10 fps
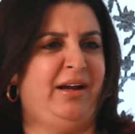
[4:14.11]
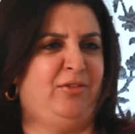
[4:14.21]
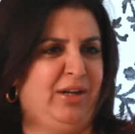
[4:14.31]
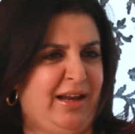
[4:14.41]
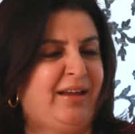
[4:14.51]
It
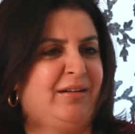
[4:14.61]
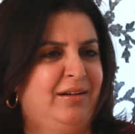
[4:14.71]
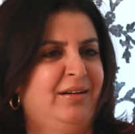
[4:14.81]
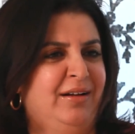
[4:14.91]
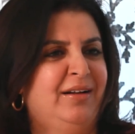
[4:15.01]
was like,
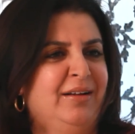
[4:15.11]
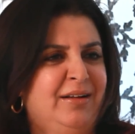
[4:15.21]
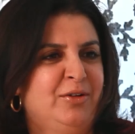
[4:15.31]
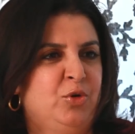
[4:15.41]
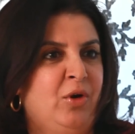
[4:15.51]

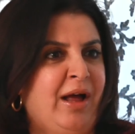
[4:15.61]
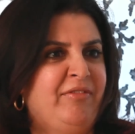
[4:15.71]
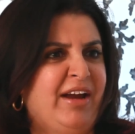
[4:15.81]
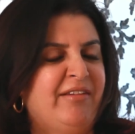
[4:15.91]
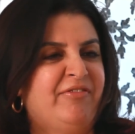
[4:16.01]
you know, and
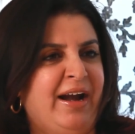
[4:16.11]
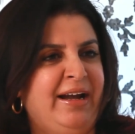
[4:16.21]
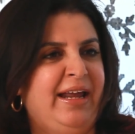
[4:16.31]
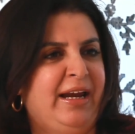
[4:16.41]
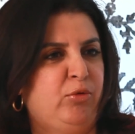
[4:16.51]
we had
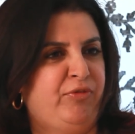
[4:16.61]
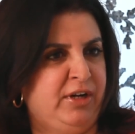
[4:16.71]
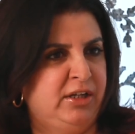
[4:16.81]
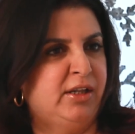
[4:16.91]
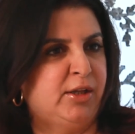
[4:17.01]
one day to
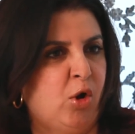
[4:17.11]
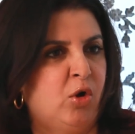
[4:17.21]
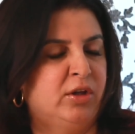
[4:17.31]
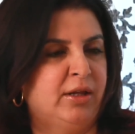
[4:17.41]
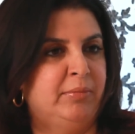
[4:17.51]
finish the
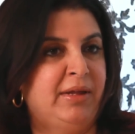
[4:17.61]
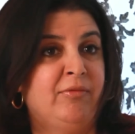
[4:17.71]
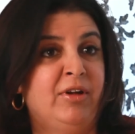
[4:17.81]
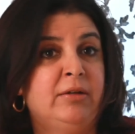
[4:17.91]
song or something.